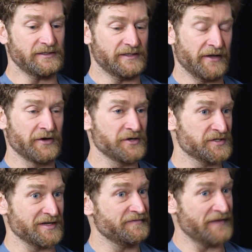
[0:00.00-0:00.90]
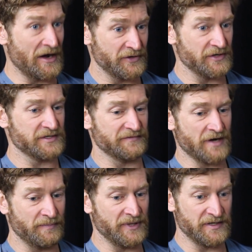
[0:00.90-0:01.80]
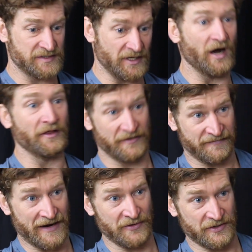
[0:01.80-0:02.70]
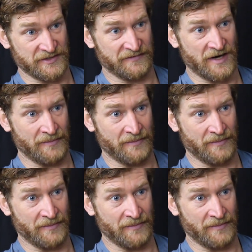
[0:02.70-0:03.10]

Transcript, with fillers: introducing founders of companies to other founders of